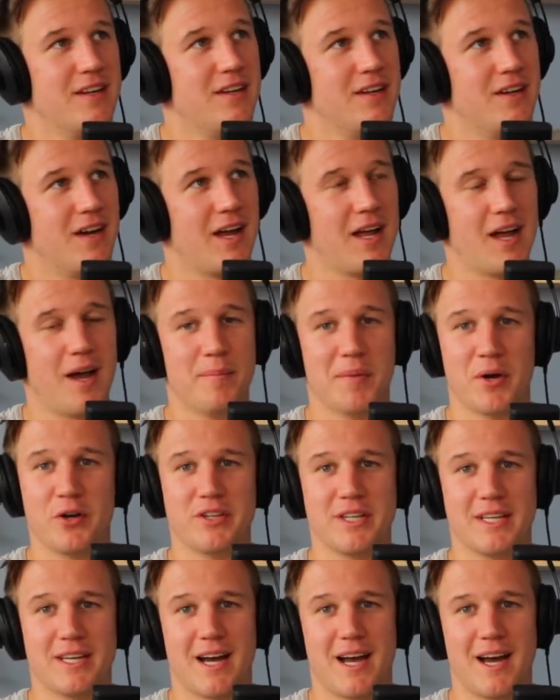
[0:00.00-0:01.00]
I mow the
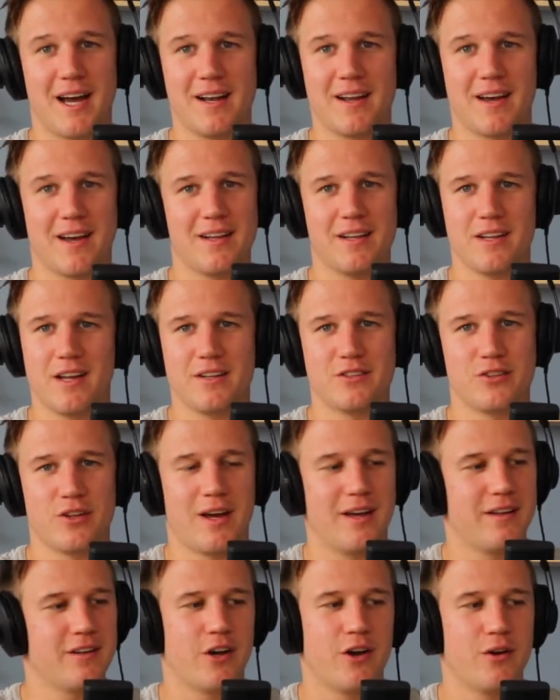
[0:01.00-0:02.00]
yard.
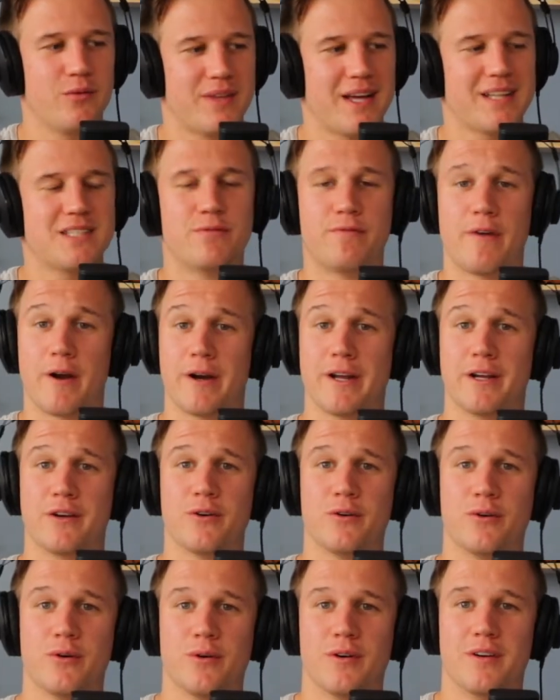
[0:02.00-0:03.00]
I go, that's very
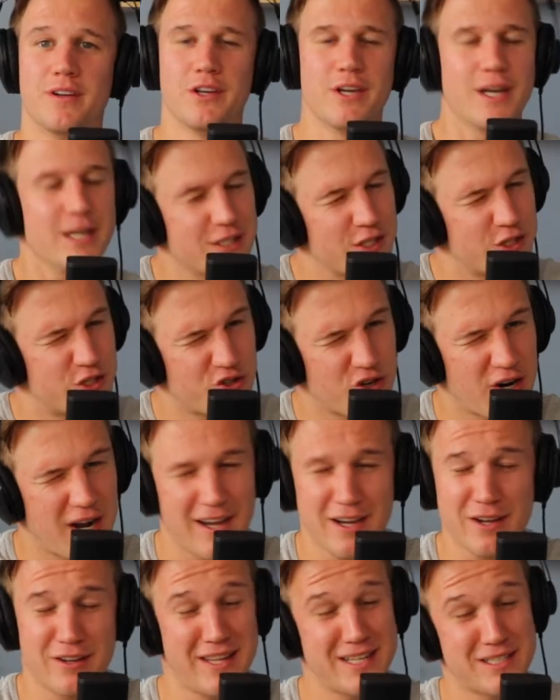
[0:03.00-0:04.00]
cool. You get the strike. I
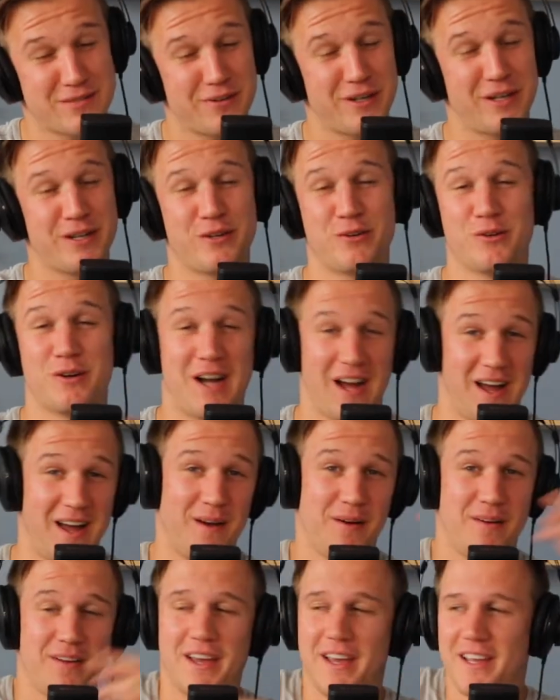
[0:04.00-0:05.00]
go, that's very cool.
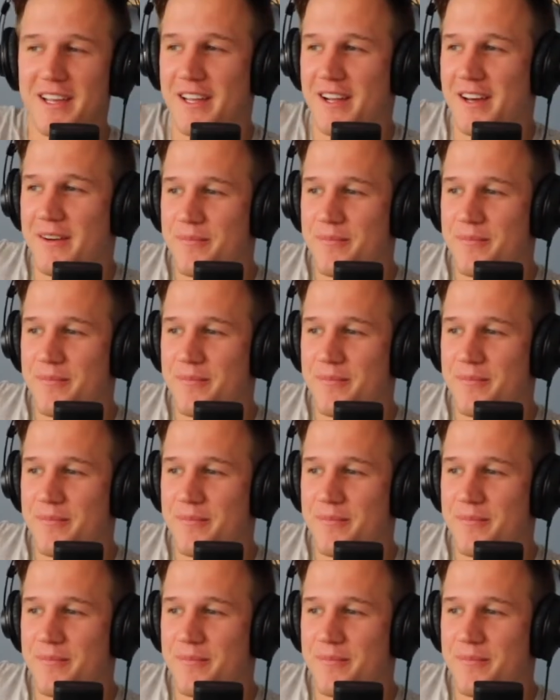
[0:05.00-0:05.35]
Yeah.